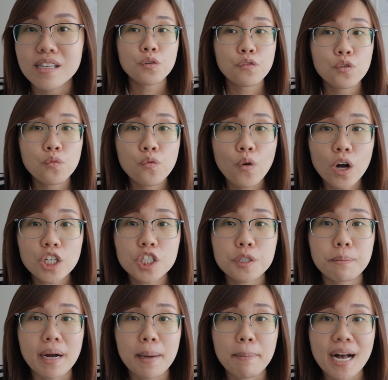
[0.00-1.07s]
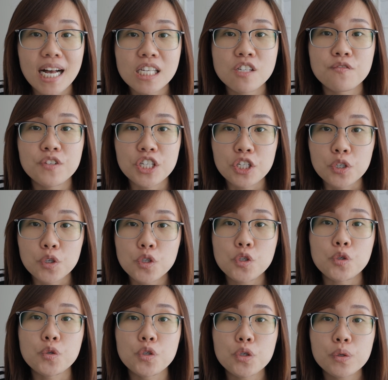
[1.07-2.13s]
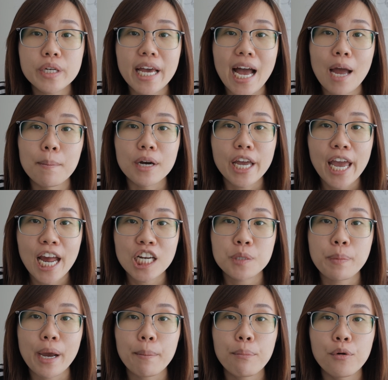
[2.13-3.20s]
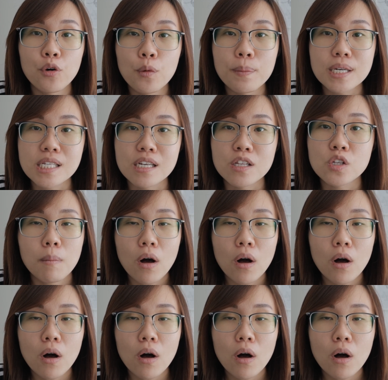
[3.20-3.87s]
So if you watch my past videos, you know that I'm a cashback pro person.